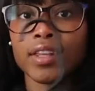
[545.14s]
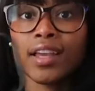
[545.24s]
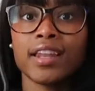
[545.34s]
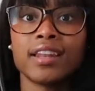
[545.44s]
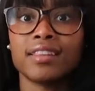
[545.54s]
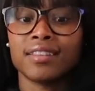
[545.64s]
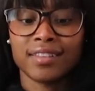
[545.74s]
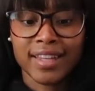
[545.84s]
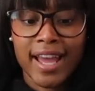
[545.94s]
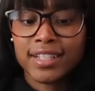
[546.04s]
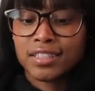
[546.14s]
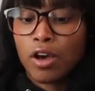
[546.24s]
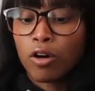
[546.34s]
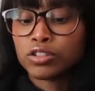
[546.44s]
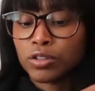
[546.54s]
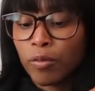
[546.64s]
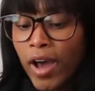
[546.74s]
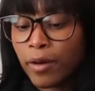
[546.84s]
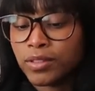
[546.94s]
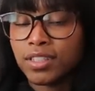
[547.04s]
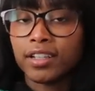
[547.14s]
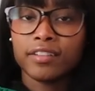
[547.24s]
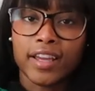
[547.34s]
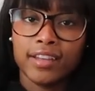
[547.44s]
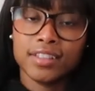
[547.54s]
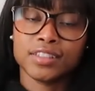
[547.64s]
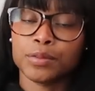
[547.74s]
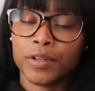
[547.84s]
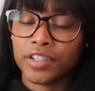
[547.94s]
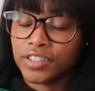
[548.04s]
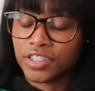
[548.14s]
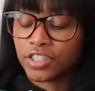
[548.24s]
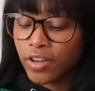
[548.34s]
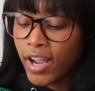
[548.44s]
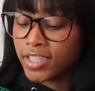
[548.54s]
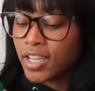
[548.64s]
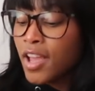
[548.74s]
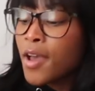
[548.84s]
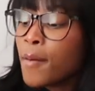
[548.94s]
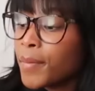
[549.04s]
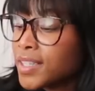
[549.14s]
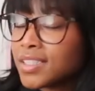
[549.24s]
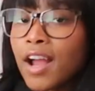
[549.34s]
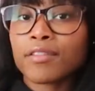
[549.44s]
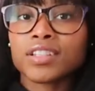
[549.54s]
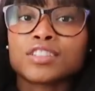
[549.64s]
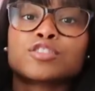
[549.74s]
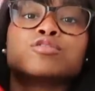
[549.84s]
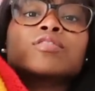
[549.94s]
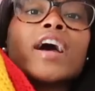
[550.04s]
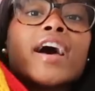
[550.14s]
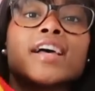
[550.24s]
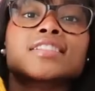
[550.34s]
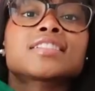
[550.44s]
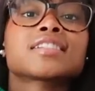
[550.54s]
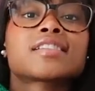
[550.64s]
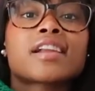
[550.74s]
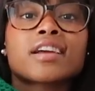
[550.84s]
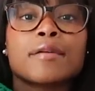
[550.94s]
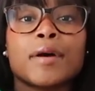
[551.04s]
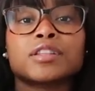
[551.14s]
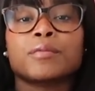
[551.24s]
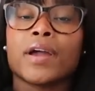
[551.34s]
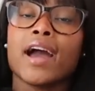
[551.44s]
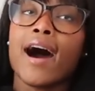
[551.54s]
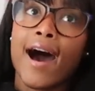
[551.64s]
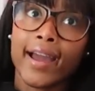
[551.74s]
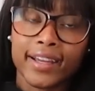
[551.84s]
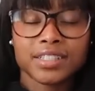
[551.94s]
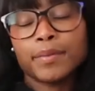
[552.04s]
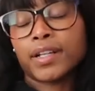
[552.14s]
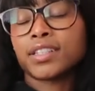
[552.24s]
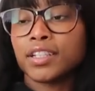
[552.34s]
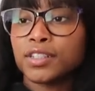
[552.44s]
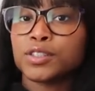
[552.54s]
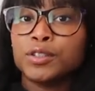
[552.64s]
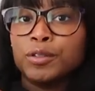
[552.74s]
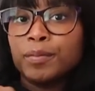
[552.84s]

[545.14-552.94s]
And that's also why I was like, okay, this sweater is just trash. But it's not really trash, it just didn't come out the way I expected it to.